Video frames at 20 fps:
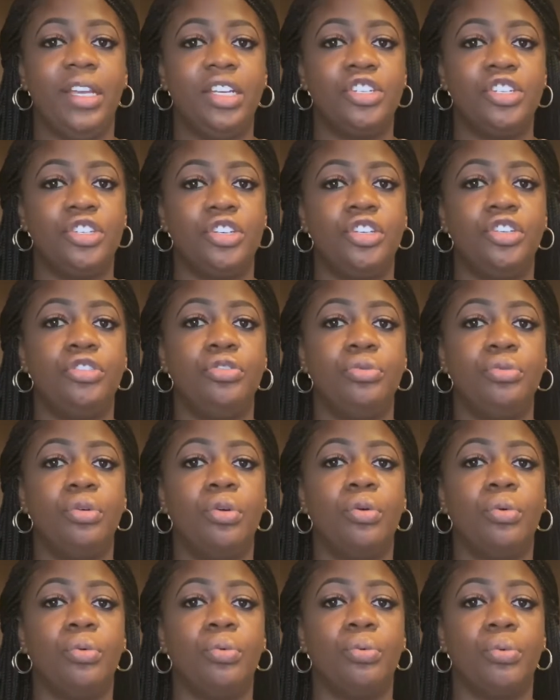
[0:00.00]
sure
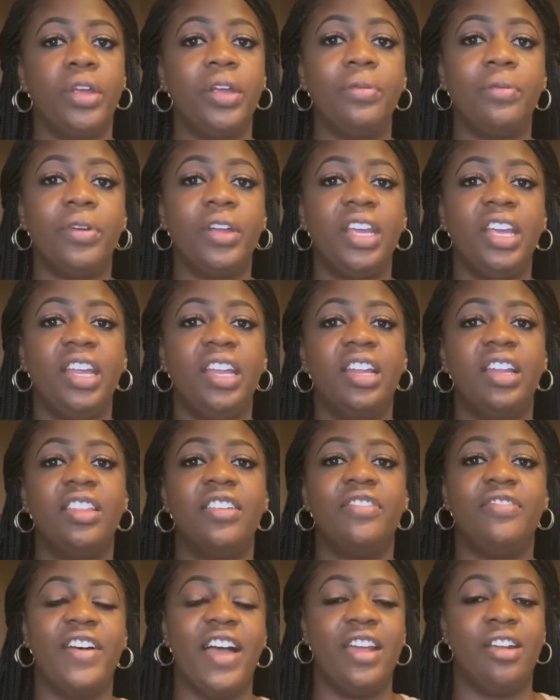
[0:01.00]
you reread
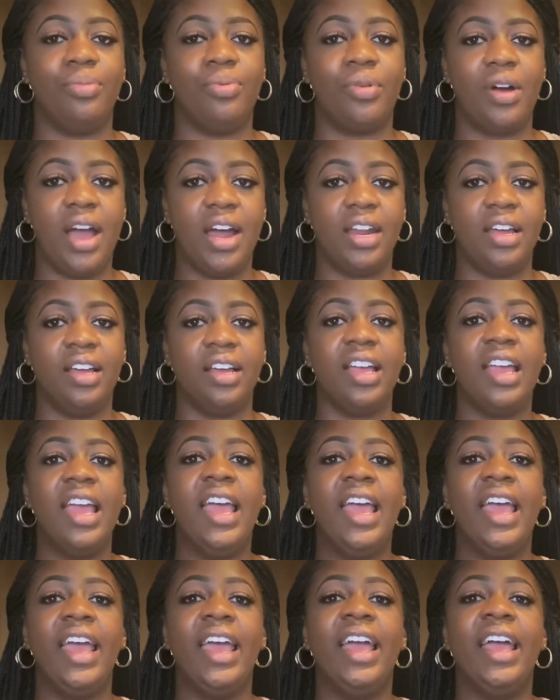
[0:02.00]
the final product
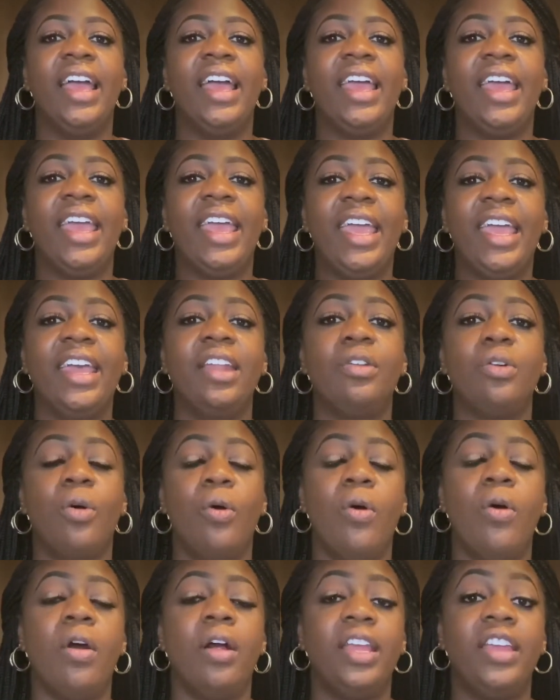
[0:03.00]
and
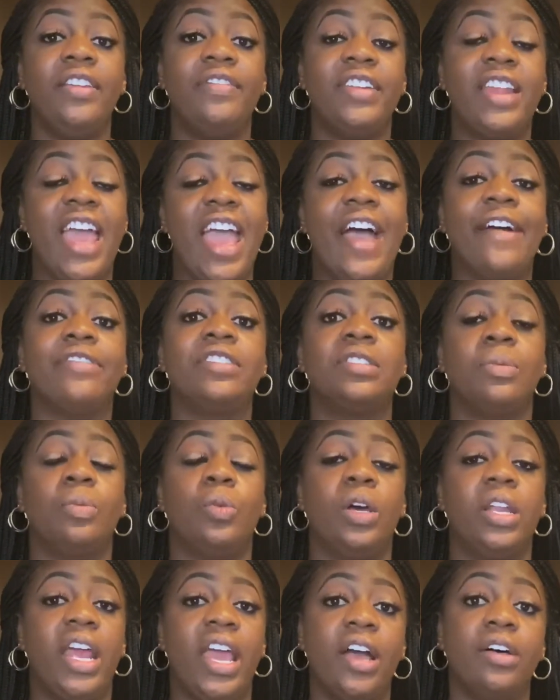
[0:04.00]
or even have
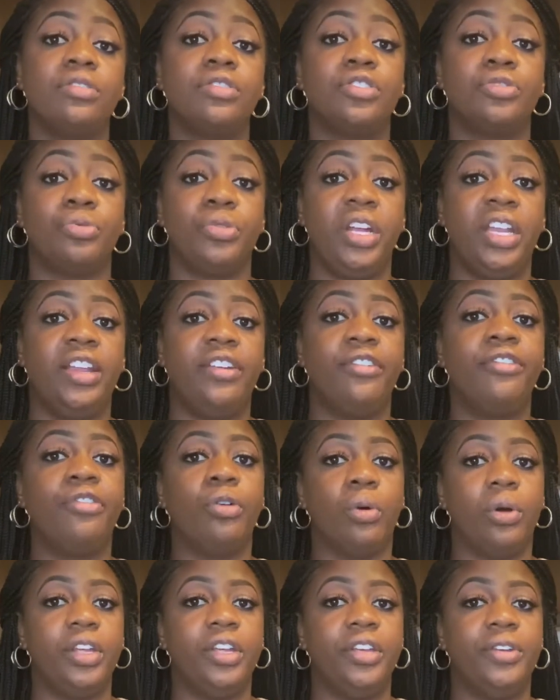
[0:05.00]
someone else read it
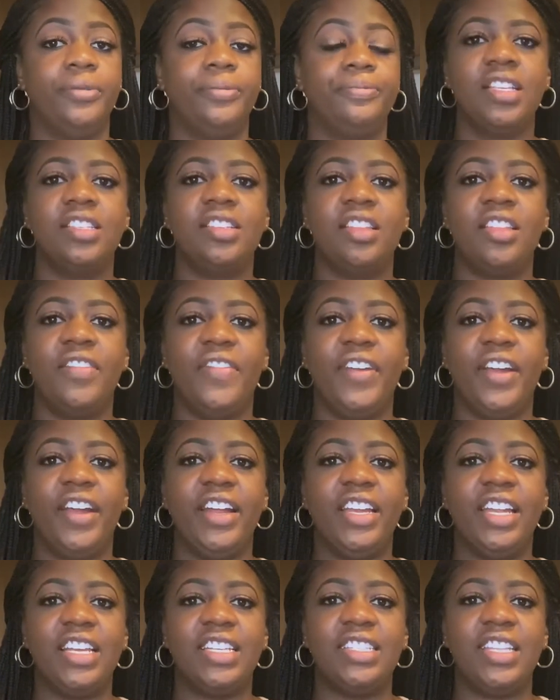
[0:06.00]
for you. So the
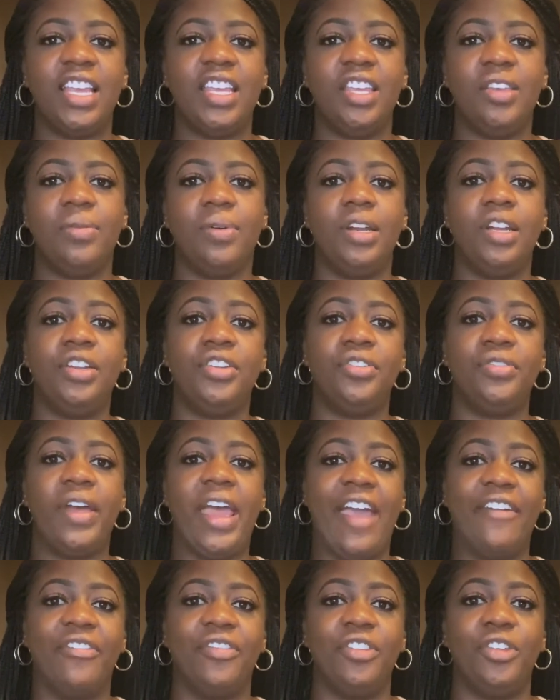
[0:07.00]
very next thing you want to do
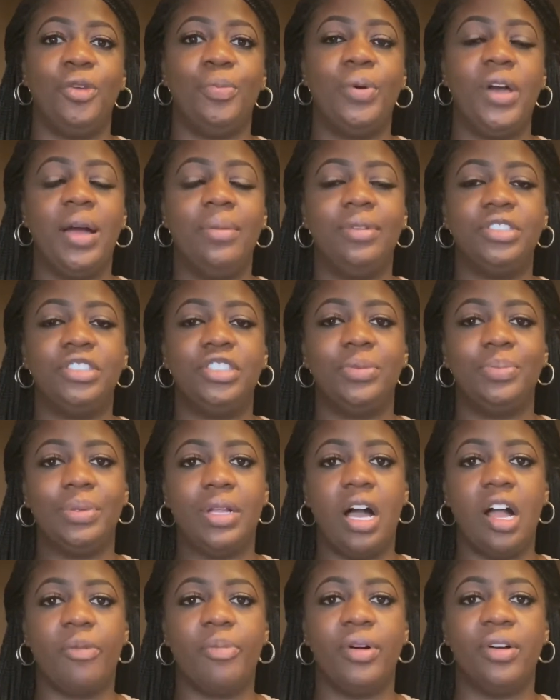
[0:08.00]
after you publish your
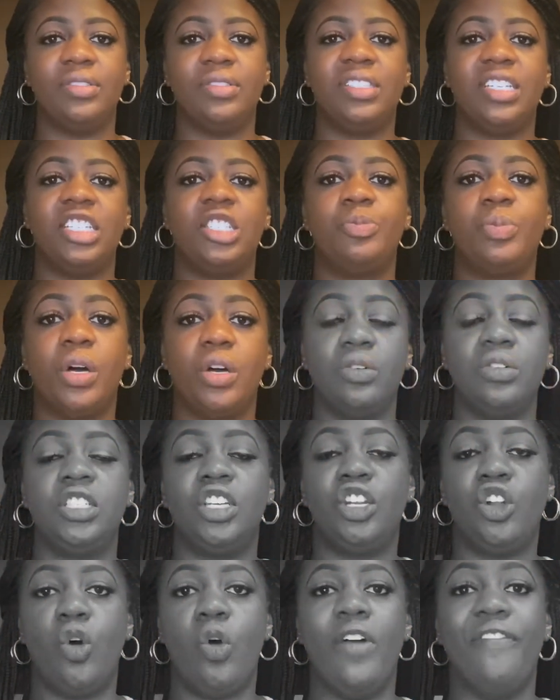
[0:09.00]
blog post is post
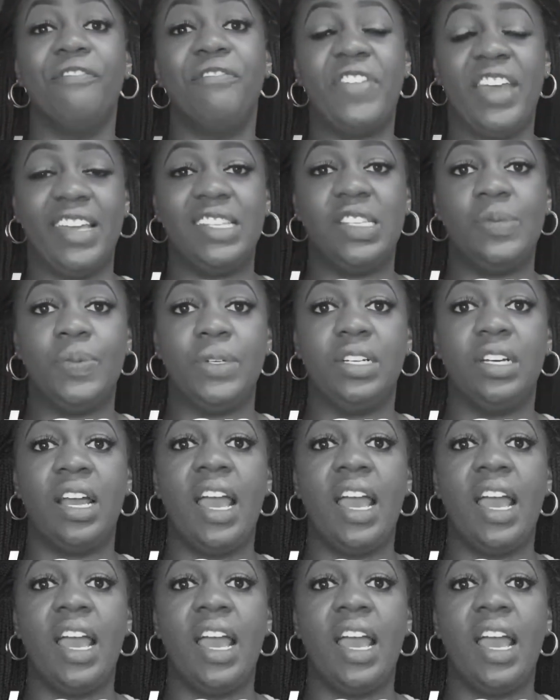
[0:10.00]
it on Facebook.